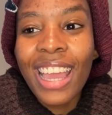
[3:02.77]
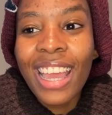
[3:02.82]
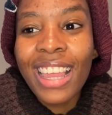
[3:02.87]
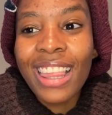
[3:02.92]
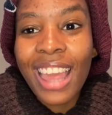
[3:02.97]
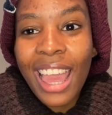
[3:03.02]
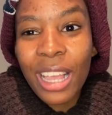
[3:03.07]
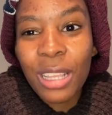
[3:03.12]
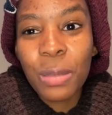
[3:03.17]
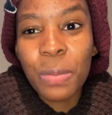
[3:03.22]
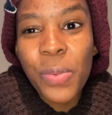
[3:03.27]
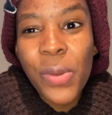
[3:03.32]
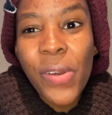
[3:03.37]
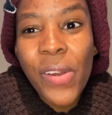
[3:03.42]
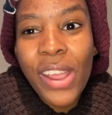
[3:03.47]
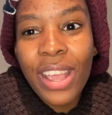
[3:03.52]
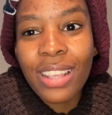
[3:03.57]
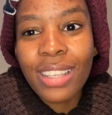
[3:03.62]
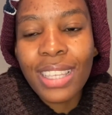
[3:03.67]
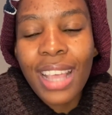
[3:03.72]
the
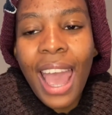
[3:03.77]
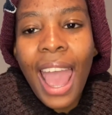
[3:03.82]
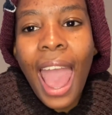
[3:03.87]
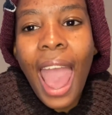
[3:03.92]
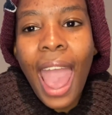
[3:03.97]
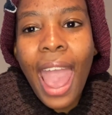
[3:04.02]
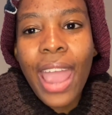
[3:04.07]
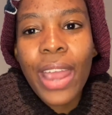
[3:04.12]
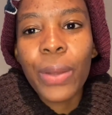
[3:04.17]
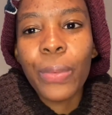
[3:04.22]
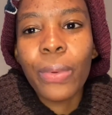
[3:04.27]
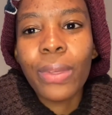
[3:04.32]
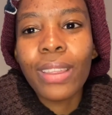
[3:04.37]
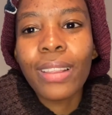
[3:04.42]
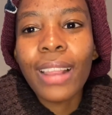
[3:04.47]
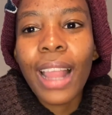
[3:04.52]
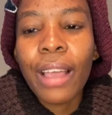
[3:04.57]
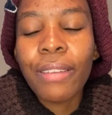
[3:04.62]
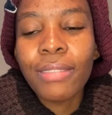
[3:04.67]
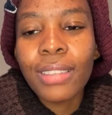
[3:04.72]
experience I had with
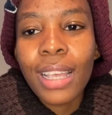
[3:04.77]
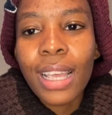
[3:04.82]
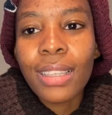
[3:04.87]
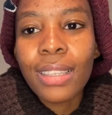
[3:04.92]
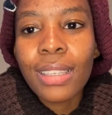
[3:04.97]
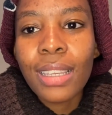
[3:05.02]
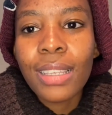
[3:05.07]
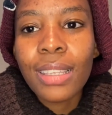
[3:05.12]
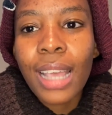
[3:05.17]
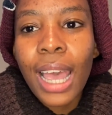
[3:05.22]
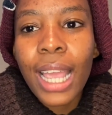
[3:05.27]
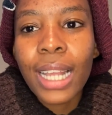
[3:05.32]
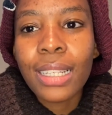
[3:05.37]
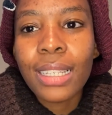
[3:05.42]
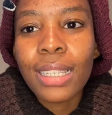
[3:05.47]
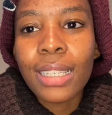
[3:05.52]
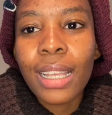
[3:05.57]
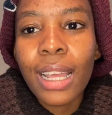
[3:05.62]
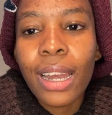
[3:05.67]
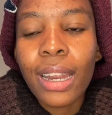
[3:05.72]
life sciences, I
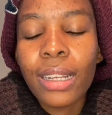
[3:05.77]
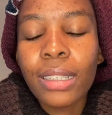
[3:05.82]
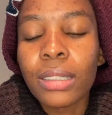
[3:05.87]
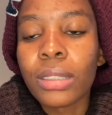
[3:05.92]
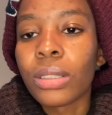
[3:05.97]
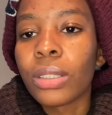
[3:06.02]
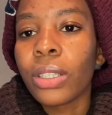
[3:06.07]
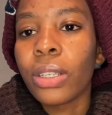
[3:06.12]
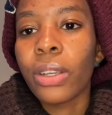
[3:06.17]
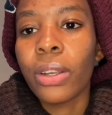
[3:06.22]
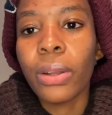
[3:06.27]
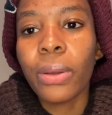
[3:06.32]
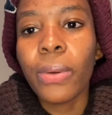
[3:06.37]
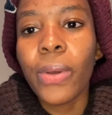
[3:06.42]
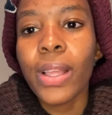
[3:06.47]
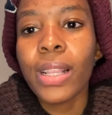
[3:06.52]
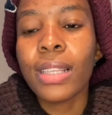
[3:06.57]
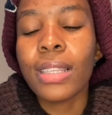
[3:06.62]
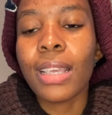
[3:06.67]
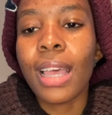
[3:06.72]
decided, you know
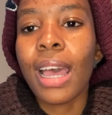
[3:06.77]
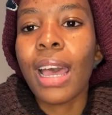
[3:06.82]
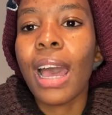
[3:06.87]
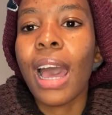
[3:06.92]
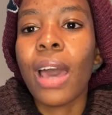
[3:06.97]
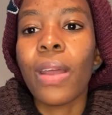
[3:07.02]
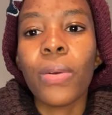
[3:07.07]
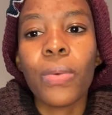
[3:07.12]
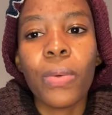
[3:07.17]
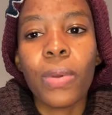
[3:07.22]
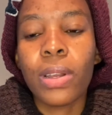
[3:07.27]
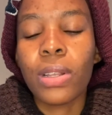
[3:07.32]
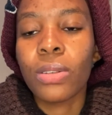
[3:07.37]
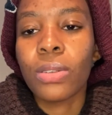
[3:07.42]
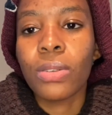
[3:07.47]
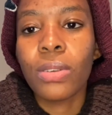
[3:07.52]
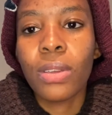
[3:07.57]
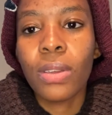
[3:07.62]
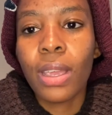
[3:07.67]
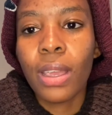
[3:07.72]
what? I don't want to
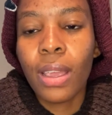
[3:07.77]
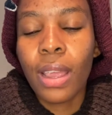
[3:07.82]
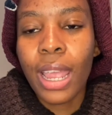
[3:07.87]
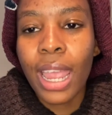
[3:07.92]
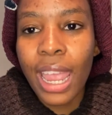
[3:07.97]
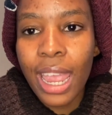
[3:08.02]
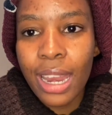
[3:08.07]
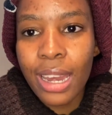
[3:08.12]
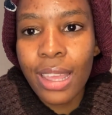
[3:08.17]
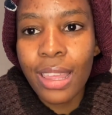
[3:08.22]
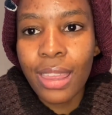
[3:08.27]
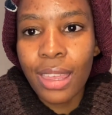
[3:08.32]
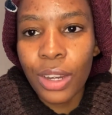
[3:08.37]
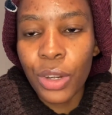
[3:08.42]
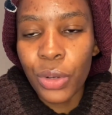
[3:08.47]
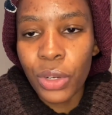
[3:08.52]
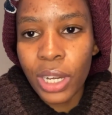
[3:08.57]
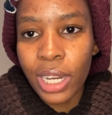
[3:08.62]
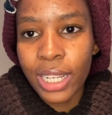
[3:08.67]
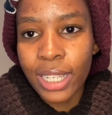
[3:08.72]
do anything
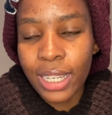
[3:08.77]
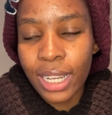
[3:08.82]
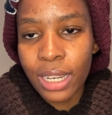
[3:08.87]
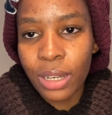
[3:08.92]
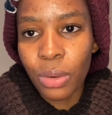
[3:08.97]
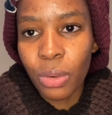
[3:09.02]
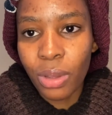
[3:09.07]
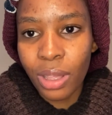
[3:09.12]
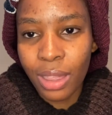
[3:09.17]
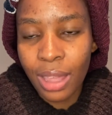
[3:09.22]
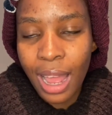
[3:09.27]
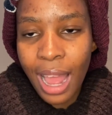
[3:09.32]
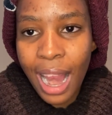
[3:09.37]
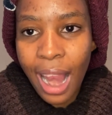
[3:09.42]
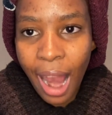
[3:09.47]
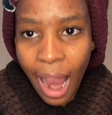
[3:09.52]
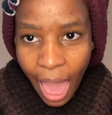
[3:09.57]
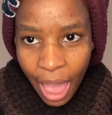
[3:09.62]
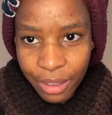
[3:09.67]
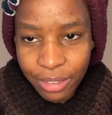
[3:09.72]
related with
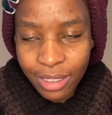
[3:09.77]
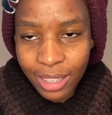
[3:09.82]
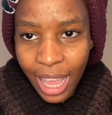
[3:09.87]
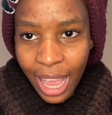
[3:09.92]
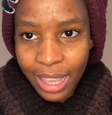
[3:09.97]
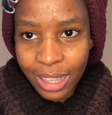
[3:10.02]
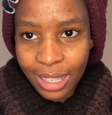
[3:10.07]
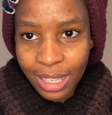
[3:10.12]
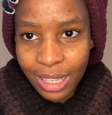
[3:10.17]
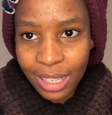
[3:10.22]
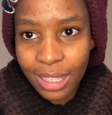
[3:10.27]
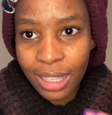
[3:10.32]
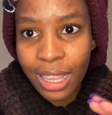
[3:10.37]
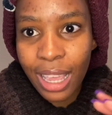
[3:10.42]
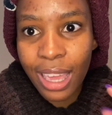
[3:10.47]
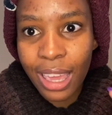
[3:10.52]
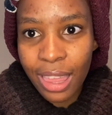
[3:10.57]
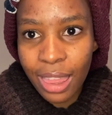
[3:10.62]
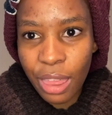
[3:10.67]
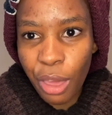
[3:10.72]
life sciences
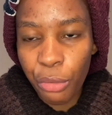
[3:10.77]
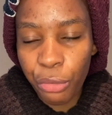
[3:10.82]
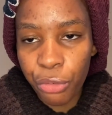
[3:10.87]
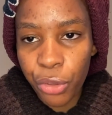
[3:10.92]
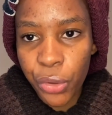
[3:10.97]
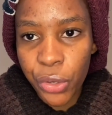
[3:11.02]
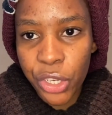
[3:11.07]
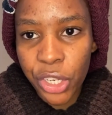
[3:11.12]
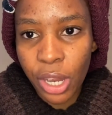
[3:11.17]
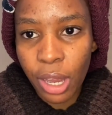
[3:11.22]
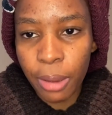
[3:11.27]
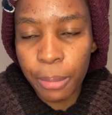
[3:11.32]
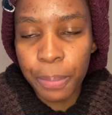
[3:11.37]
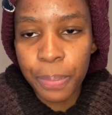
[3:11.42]
in the future.